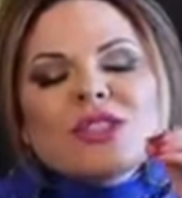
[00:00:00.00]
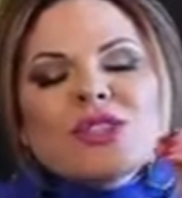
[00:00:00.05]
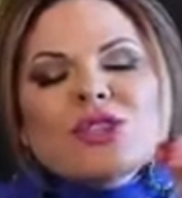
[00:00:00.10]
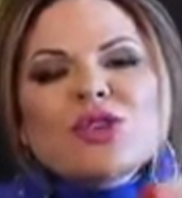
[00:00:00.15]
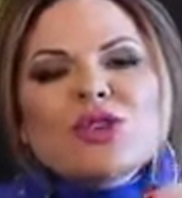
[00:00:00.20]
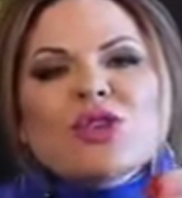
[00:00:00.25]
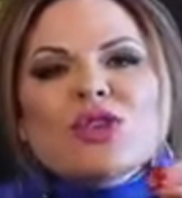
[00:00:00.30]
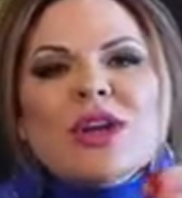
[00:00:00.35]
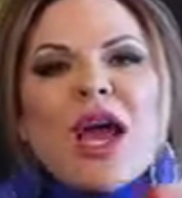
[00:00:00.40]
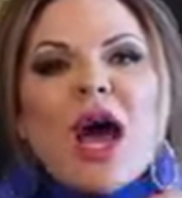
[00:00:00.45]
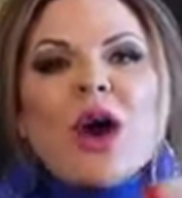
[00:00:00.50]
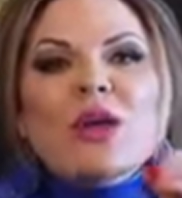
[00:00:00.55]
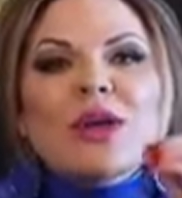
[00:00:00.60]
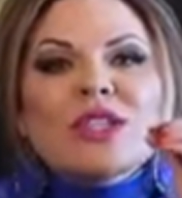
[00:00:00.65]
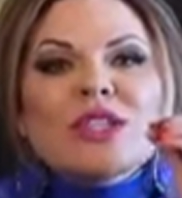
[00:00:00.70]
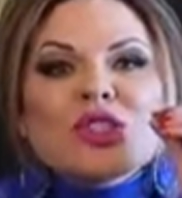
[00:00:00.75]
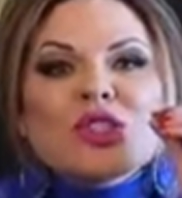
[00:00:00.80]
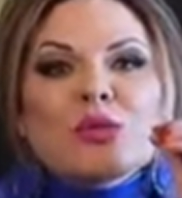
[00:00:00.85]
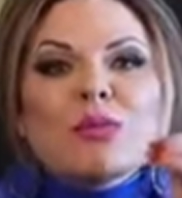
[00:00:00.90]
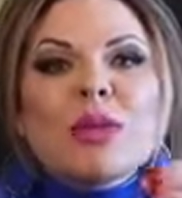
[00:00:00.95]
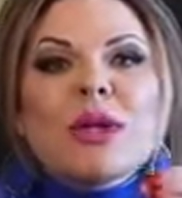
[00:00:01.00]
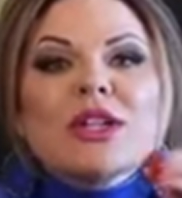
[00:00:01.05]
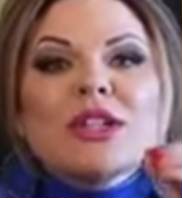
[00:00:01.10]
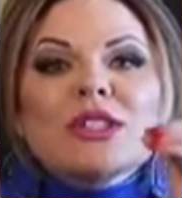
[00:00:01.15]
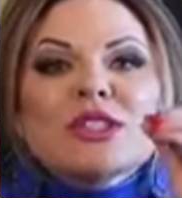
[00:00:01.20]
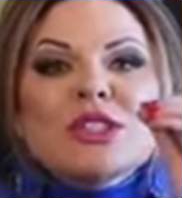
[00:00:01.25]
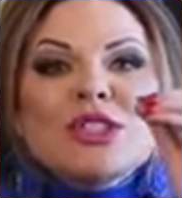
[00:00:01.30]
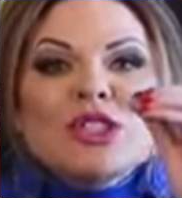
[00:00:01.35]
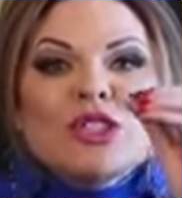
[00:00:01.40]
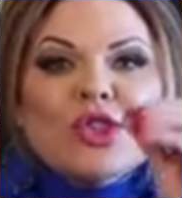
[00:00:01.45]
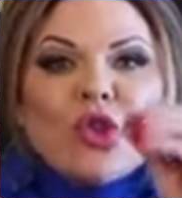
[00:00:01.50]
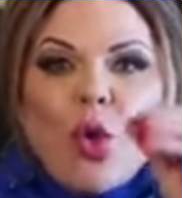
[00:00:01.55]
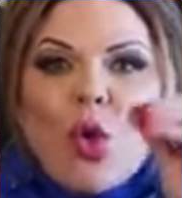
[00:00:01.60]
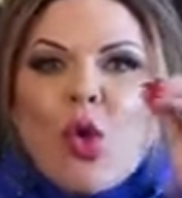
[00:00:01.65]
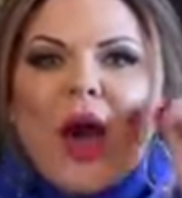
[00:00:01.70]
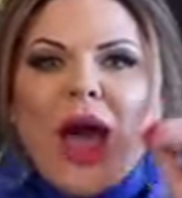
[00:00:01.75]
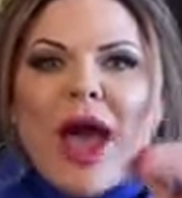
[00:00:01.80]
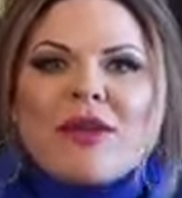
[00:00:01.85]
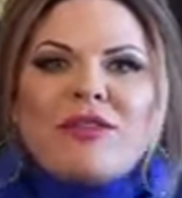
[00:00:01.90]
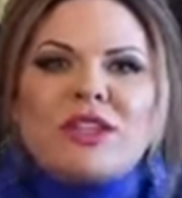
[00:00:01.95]
to do now is to build
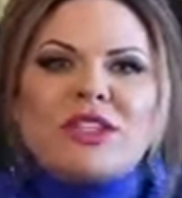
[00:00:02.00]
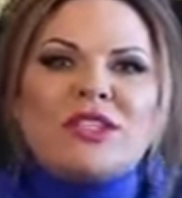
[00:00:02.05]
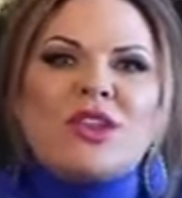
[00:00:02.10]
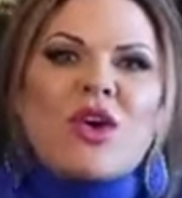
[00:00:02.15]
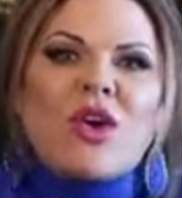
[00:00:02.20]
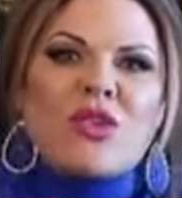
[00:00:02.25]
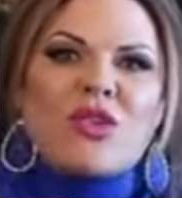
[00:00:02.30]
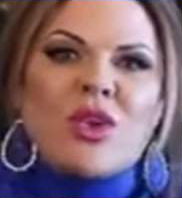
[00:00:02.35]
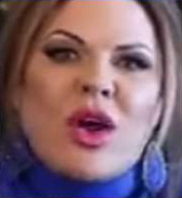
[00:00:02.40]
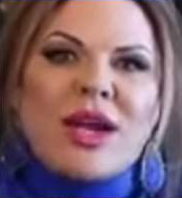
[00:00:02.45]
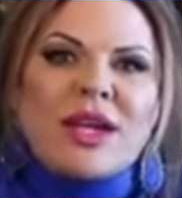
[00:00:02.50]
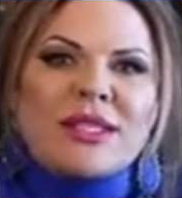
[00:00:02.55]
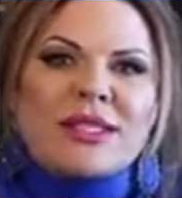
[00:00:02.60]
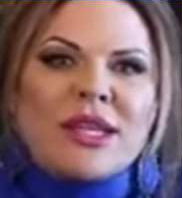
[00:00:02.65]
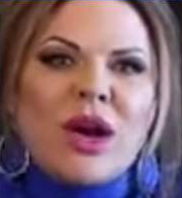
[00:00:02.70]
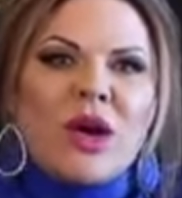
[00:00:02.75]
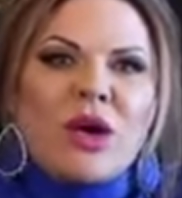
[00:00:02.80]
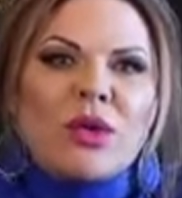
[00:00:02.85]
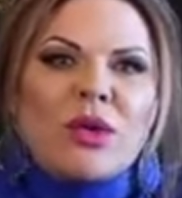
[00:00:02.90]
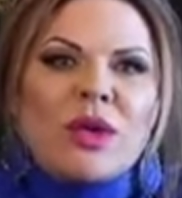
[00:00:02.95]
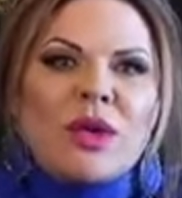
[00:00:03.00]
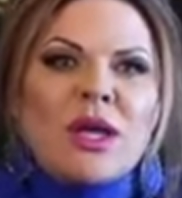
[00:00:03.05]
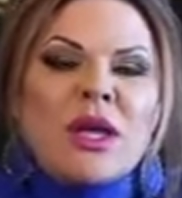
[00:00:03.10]
your avatar right now